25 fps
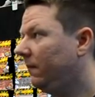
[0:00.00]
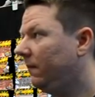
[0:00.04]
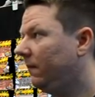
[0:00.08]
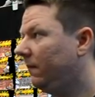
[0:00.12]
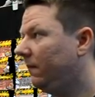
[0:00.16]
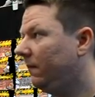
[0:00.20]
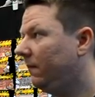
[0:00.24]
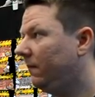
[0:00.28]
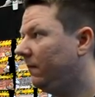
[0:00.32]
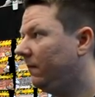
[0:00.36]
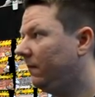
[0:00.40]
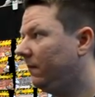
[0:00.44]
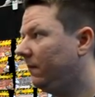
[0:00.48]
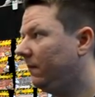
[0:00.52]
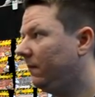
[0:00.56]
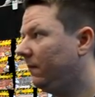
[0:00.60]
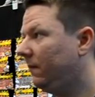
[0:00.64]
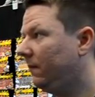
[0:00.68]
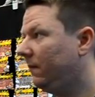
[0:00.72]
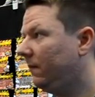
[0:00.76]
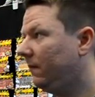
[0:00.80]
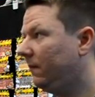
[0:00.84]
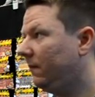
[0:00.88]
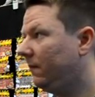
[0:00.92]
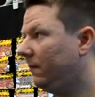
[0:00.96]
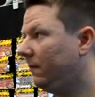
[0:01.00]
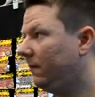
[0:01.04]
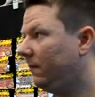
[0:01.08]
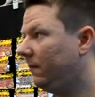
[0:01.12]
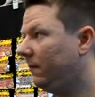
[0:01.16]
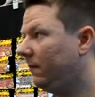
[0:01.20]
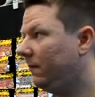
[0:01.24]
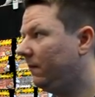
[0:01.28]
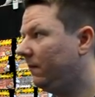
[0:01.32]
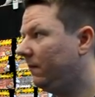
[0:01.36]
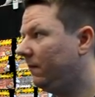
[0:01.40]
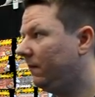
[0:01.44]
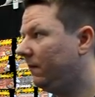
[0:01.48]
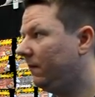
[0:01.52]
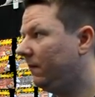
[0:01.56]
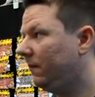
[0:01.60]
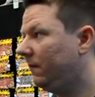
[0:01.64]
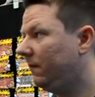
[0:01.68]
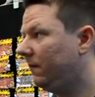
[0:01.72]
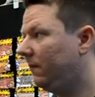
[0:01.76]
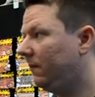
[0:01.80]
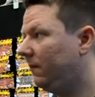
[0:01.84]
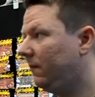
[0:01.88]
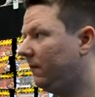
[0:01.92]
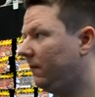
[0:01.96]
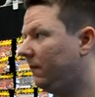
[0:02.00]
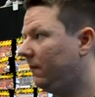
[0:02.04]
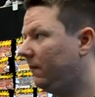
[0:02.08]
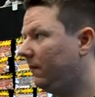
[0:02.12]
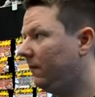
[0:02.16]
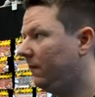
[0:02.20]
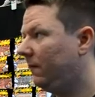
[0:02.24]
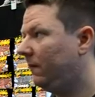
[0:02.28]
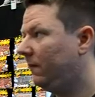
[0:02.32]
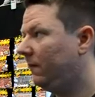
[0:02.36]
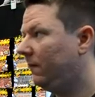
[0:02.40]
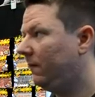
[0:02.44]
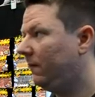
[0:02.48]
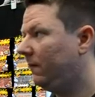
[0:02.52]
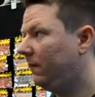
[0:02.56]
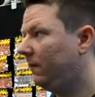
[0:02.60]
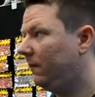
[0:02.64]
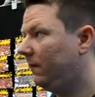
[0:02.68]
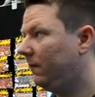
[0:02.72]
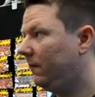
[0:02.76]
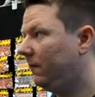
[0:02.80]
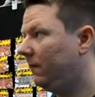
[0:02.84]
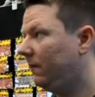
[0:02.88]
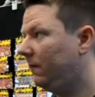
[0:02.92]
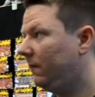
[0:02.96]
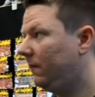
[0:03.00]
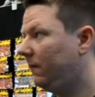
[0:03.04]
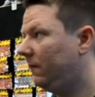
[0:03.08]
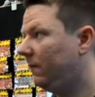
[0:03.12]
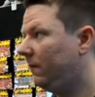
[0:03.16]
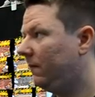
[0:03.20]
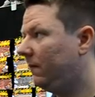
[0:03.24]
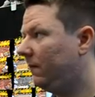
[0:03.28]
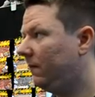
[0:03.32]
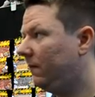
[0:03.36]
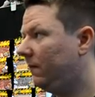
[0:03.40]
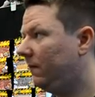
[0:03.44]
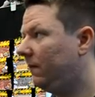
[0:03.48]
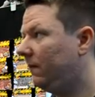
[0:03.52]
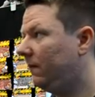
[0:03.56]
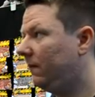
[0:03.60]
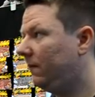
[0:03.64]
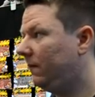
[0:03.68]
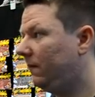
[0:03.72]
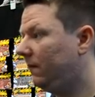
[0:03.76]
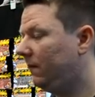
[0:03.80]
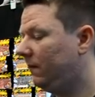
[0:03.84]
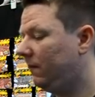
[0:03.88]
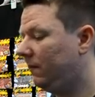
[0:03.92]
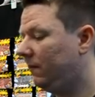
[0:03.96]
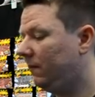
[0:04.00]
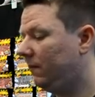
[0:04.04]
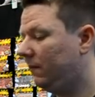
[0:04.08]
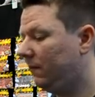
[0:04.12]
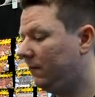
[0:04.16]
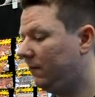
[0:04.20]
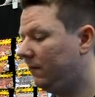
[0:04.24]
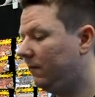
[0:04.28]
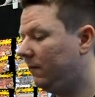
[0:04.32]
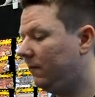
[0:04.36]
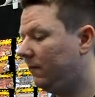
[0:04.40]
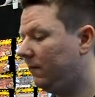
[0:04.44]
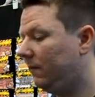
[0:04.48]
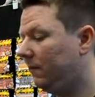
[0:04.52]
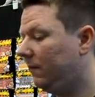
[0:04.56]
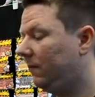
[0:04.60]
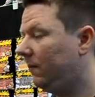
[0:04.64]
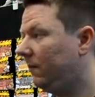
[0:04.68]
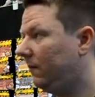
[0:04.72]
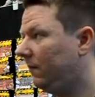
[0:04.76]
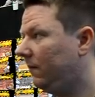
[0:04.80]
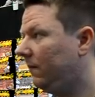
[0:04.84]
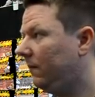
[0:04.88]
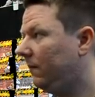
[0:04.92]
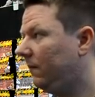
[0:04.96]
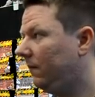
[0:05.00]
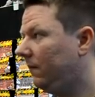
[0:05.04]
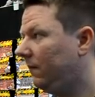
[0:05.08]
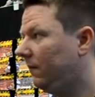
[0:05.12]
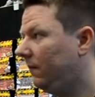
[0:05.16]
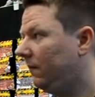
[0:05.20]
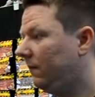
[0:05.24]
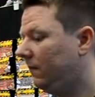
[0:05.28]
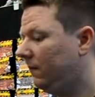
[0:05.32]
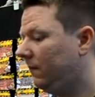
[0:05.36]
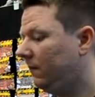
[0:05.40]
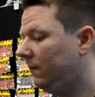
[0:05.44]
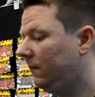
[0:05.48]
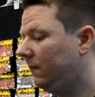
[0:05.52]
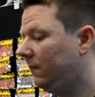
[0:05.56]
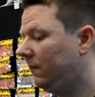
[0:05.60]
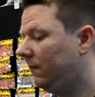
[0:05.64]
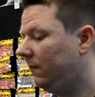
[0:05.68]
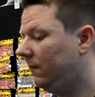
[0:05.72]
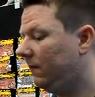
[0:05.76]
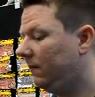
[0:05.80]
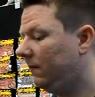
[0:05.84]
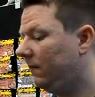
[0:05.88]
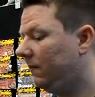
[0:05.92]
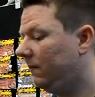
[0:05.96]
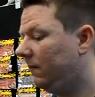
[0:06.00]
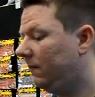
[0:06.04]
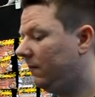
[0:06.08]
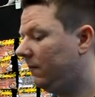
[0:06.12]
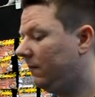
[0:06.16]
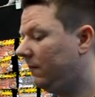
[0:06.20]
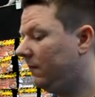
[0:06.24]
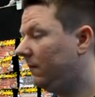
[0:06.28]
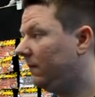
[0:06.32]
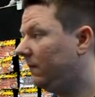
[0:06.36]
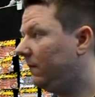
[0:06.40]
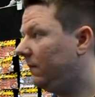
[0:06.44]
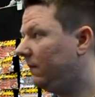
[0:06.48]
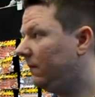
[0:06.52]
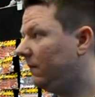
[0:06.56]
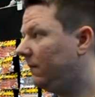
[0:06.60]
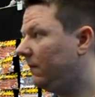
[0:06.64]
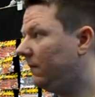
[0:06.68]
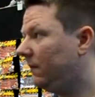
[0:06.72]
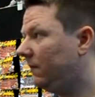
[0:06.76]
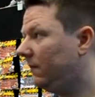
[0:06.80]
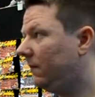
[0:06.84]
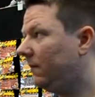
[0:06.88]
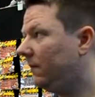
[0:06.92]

The person shown says nothing.